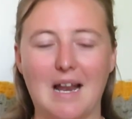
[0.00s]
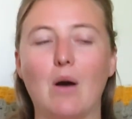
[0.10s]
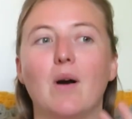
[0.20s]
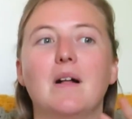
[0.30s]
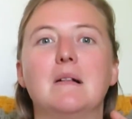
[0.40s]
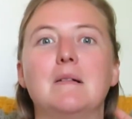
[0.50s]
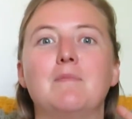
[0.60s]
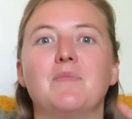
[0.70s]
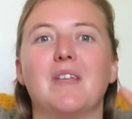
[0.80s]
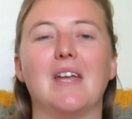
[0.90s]
Now,
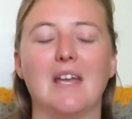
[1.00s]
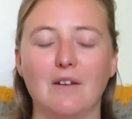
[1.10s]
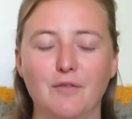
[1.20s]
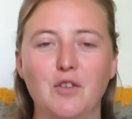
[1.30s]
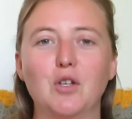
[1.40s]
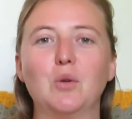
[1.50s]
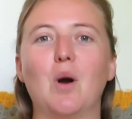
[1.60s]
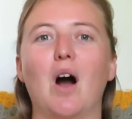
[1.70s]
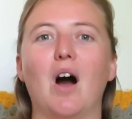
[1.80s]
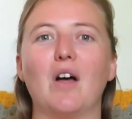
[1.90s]
if
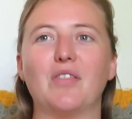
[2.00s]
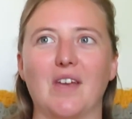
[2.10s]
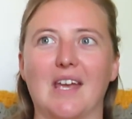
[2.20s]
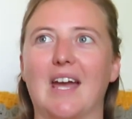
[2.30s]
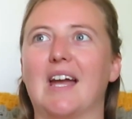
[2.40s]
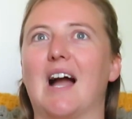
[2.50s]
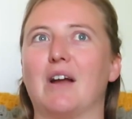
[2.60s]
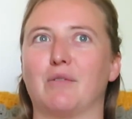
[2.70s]
you are thinking,